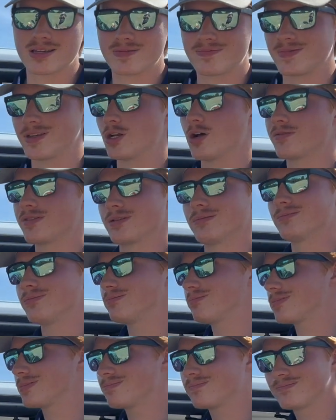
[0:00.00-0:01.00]
You don't have to
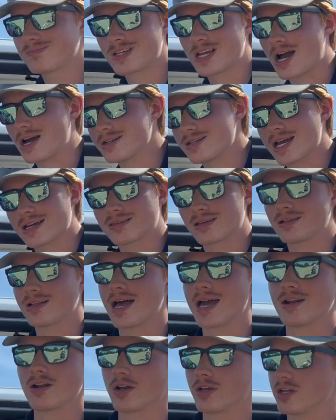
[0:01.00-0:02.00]
contact the
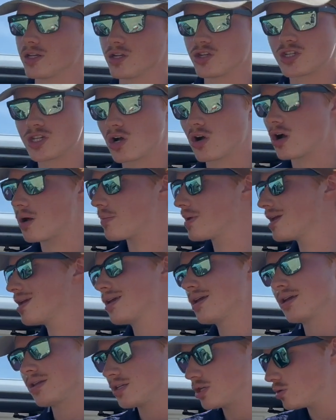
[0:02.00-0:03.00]
client at all, you can just show up,
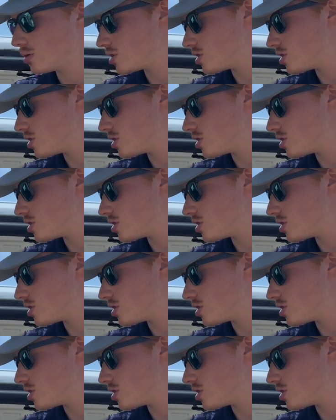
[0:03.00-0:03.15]
do the